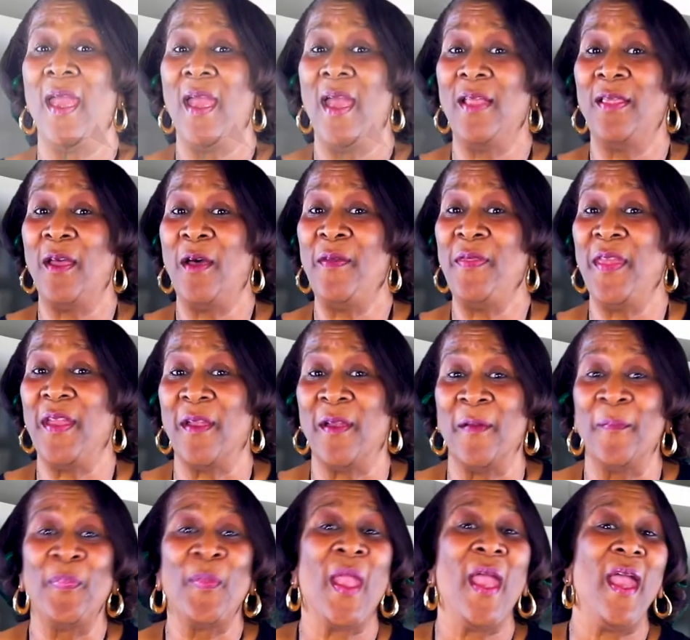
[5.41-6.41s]
Hello
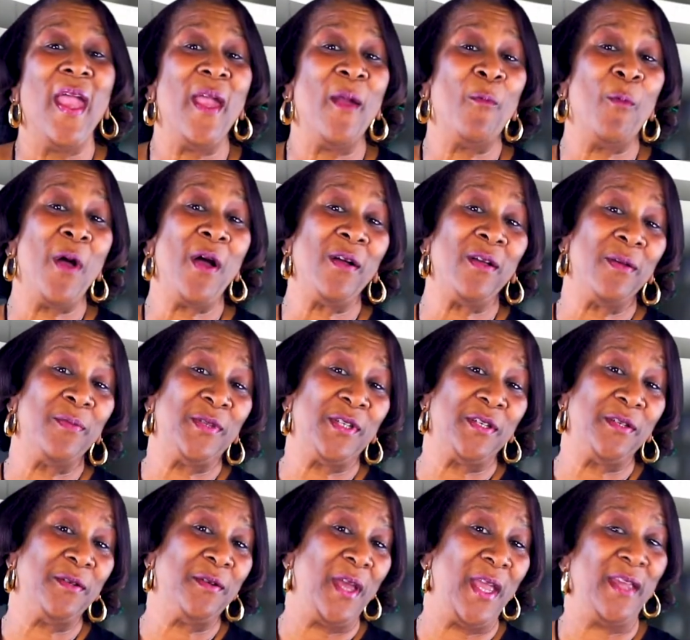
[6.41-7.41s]
there, and welcome
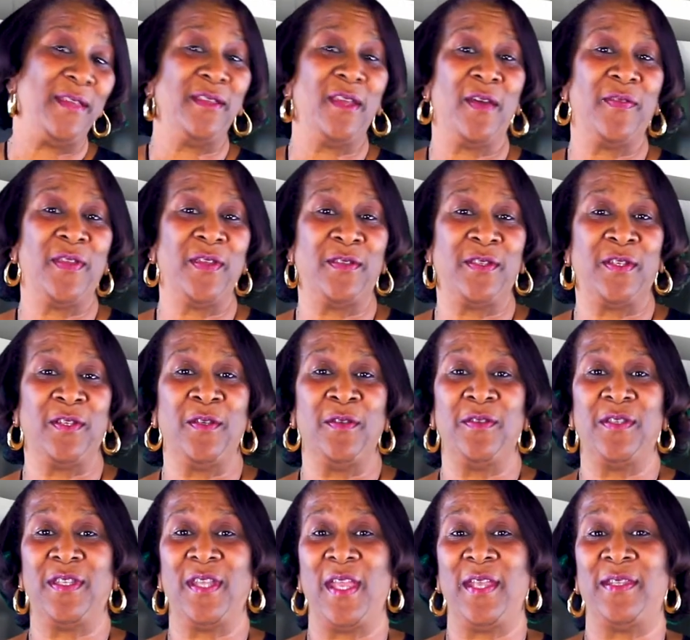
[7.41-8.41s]
to another
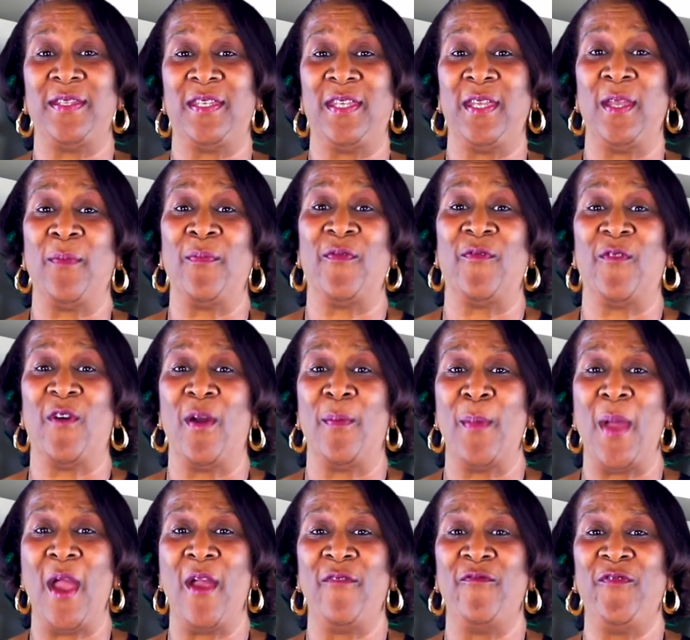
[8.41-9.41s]
Tuesday tip
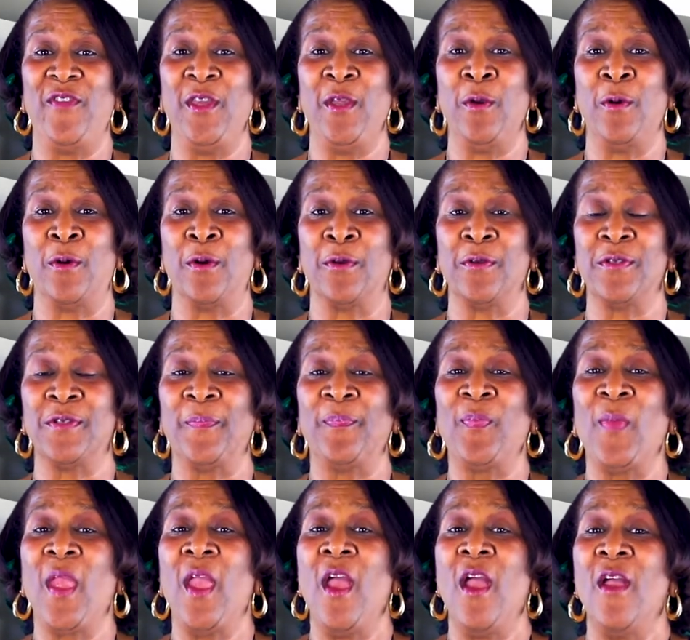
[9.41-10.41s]
from our viewers.
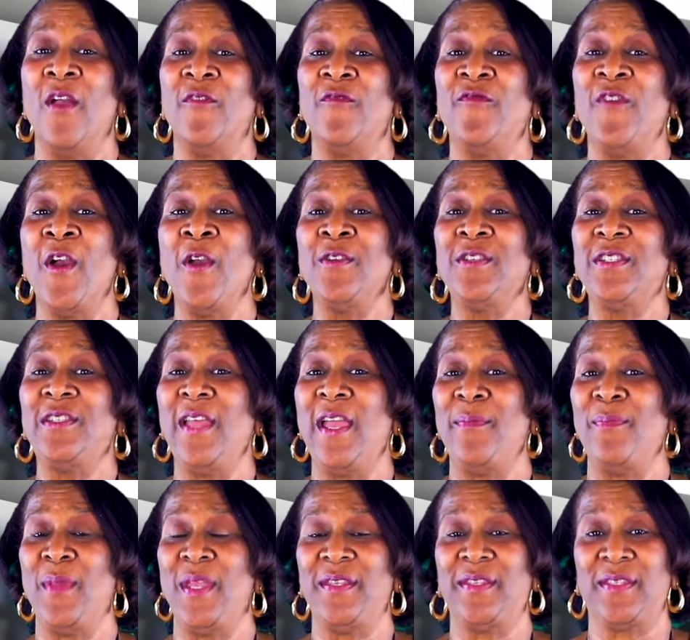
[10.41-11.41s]
First,
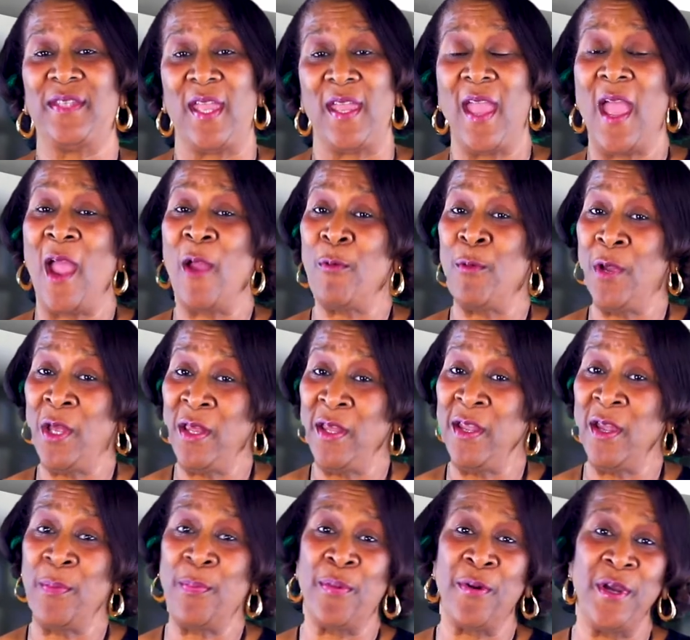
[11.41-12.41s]
let me say I
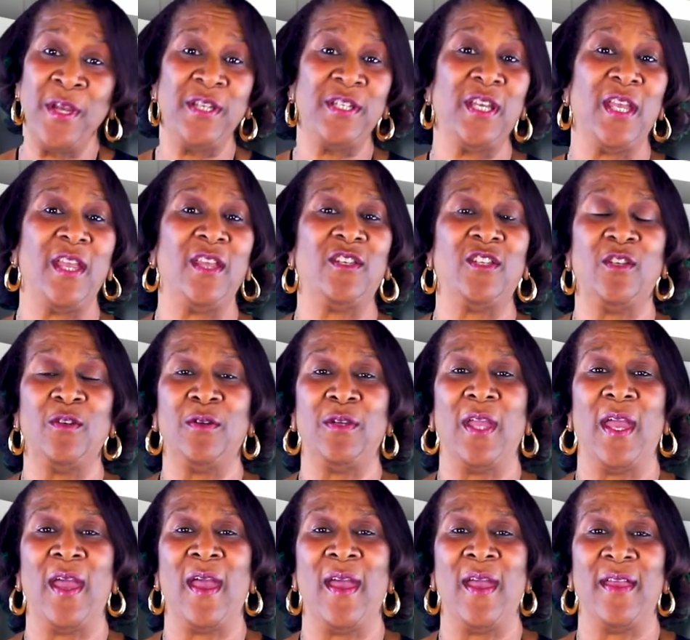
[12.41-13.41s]
really appreciate you
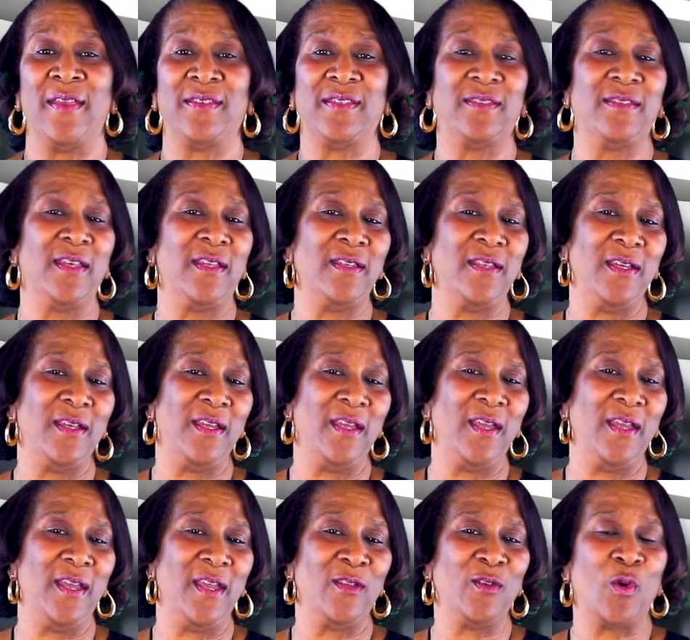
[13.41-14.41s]
guys sending
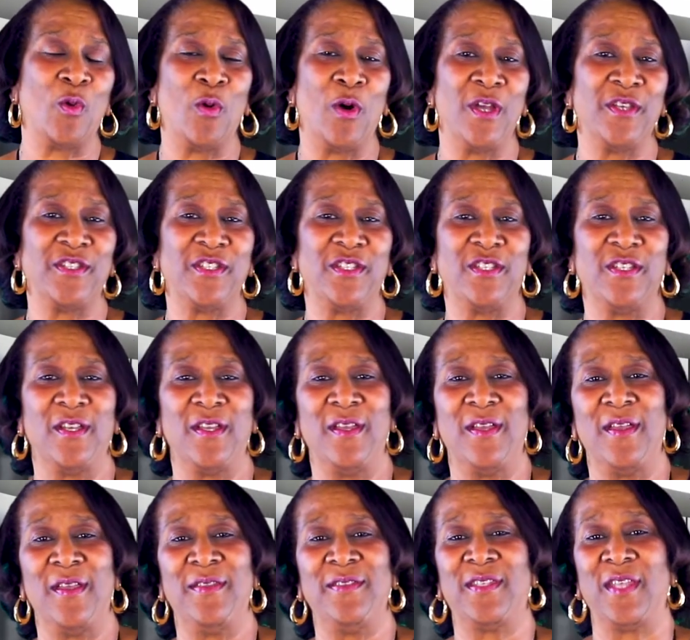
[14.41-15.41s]
in
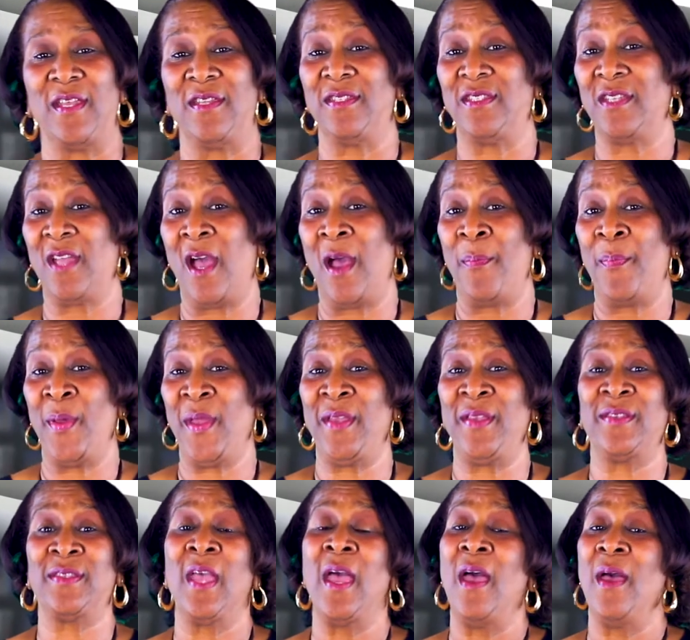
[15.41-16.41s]
questions and
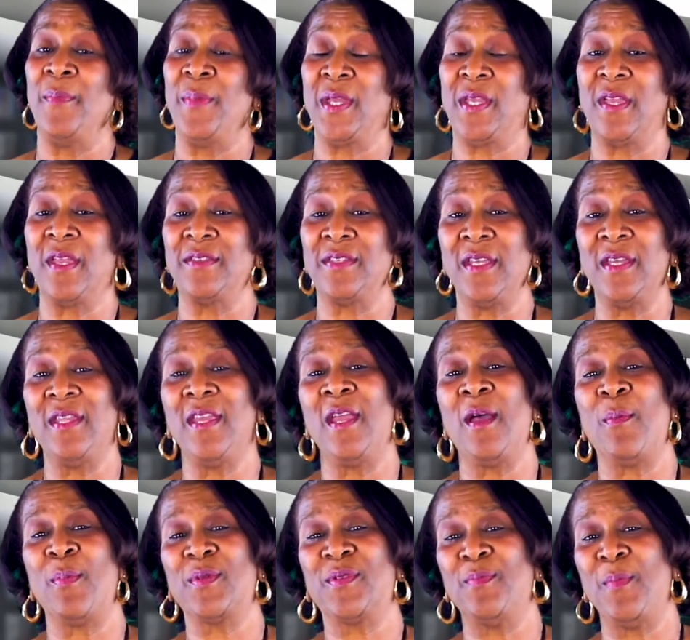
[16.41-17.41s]
topics because it
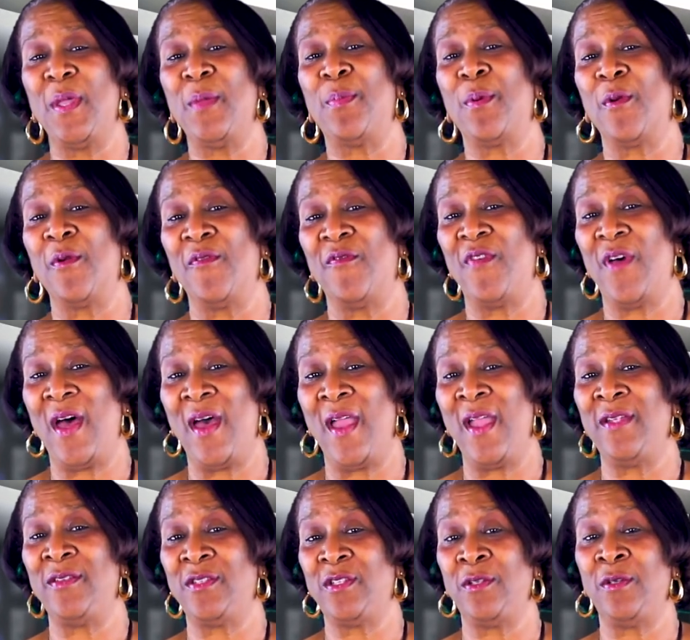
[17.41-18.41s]
helps me
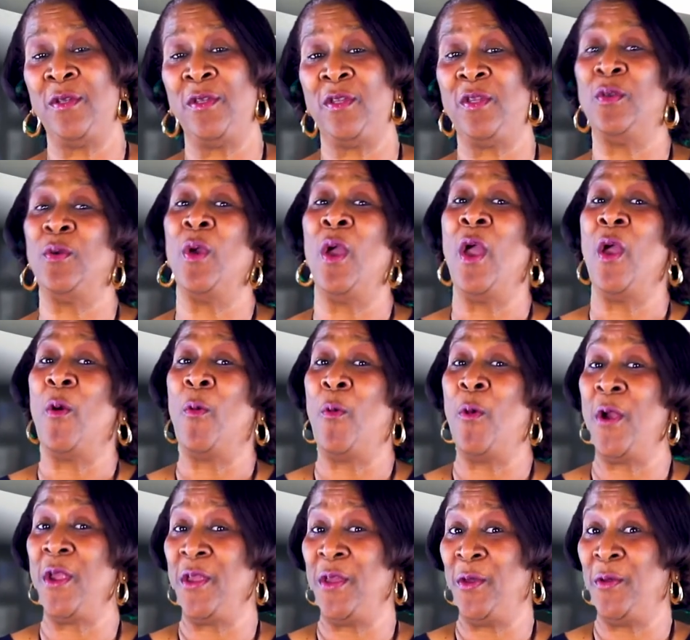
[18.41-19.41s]
provide to you
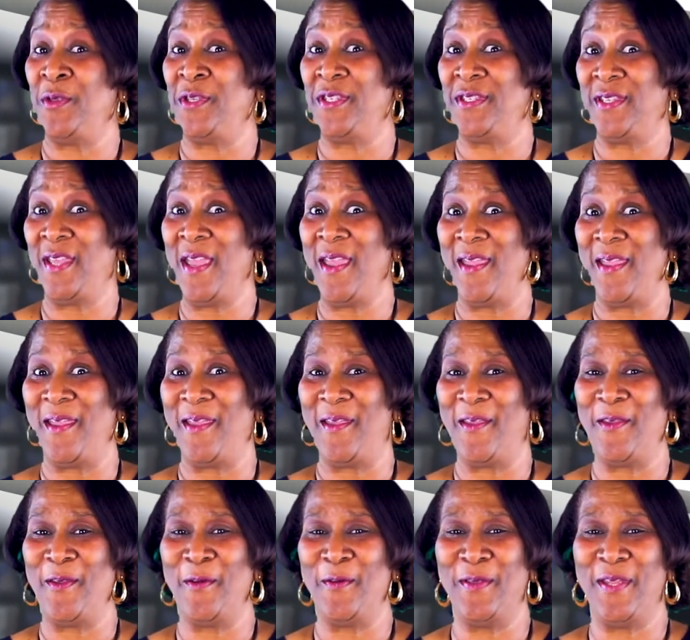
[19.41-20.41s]
what you say
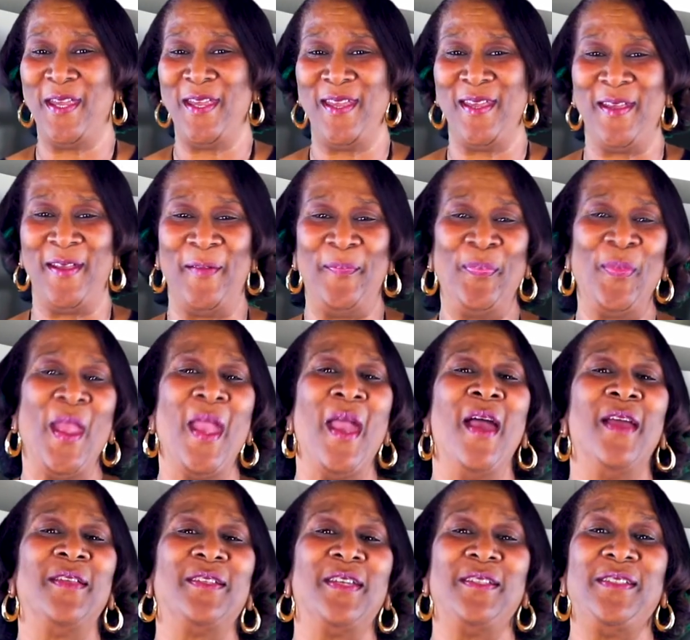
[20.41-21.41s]
you need.
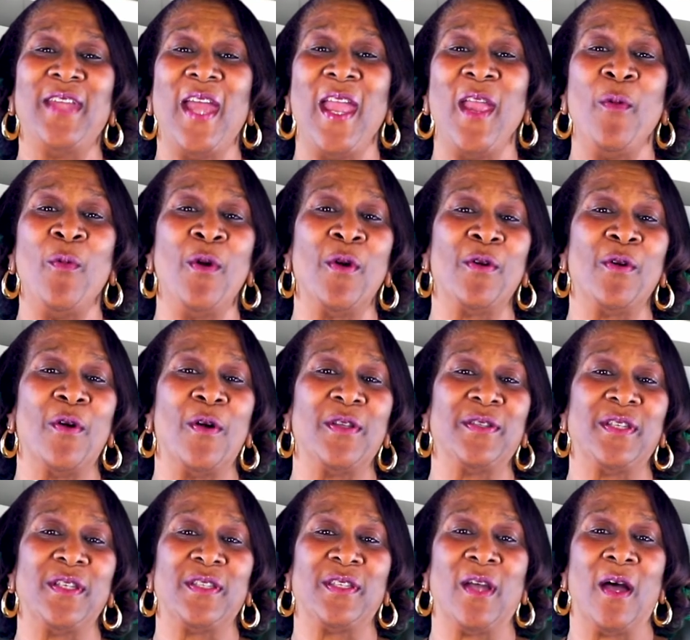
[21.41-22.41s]
Today, we're
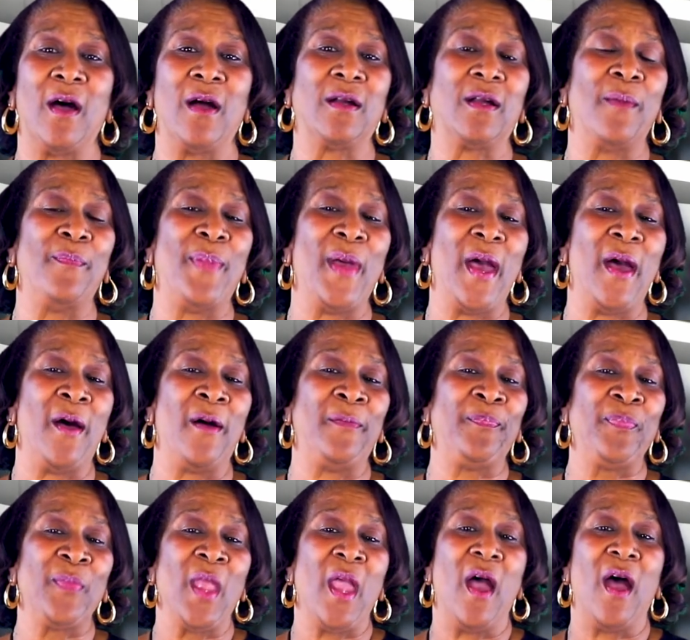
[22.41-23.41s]
going to talk
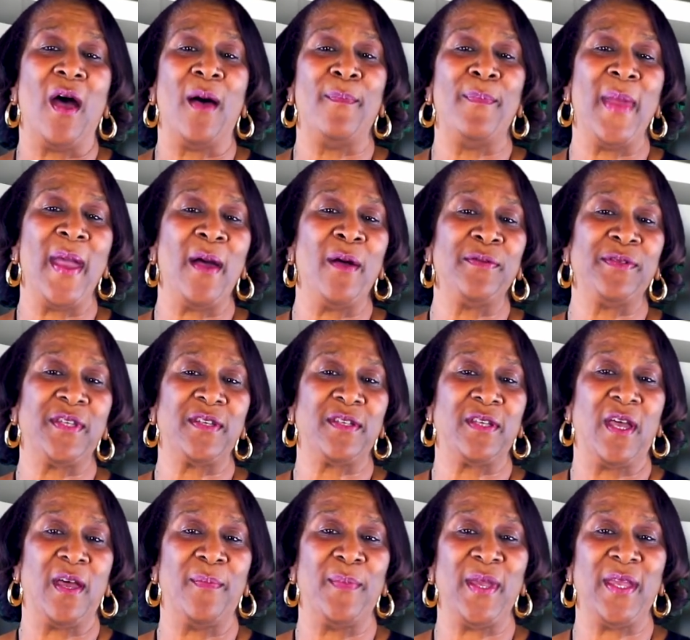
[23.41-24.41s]
about amounts
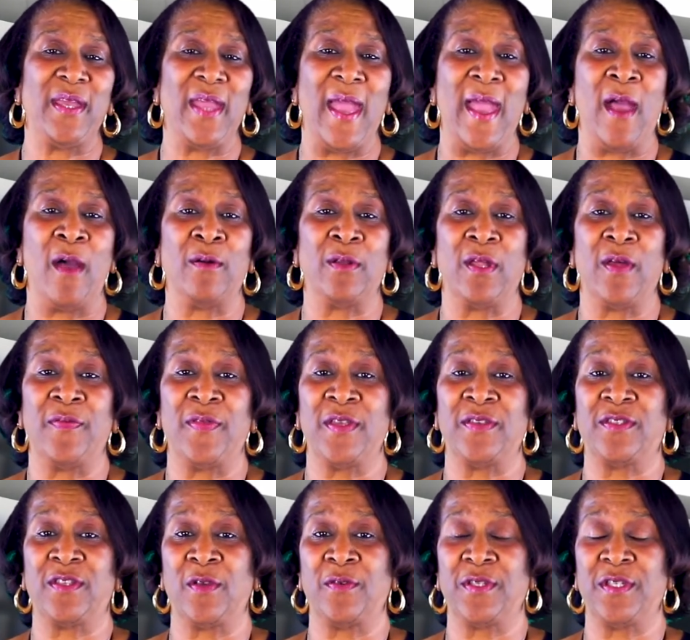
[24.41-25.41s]
coming out of the
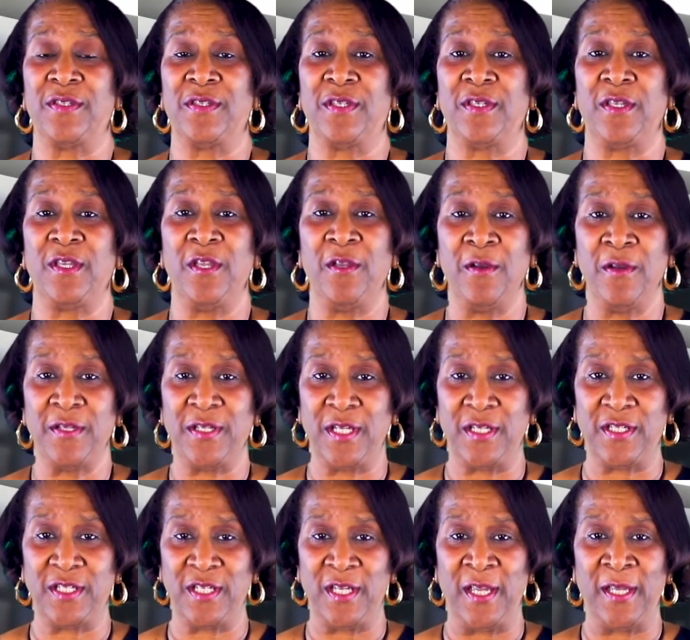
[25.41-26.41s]
Social
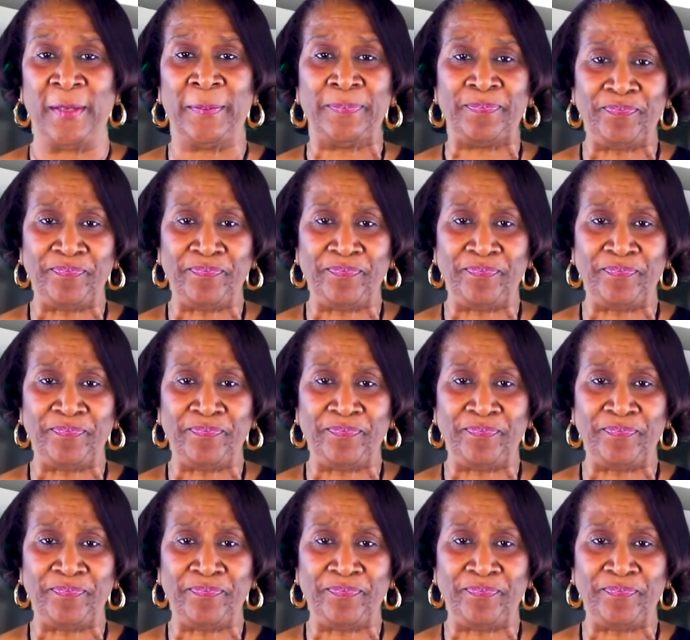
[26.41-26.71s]
Security check.